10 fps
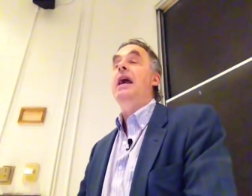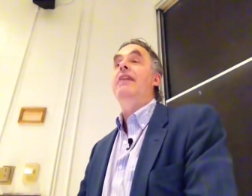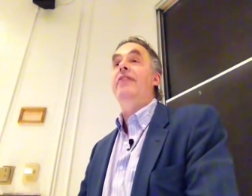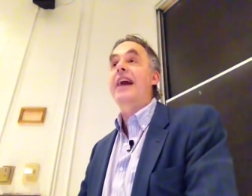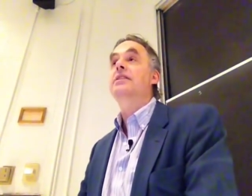
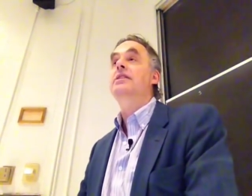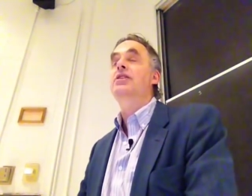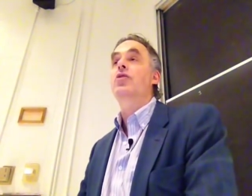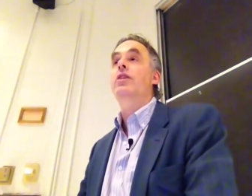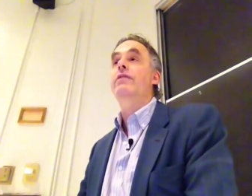And that's the
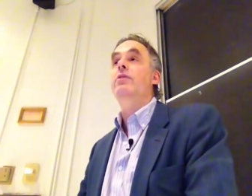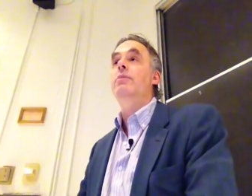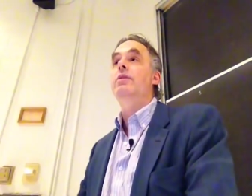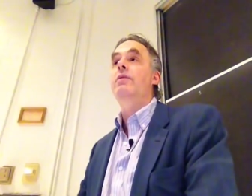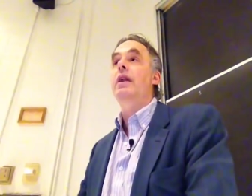story of
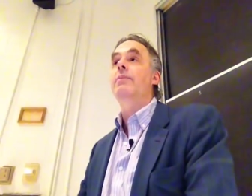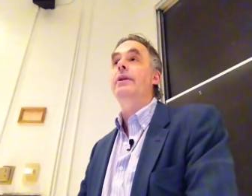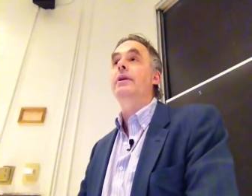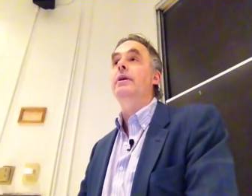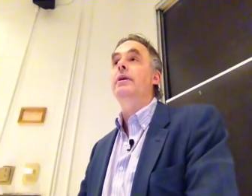human development.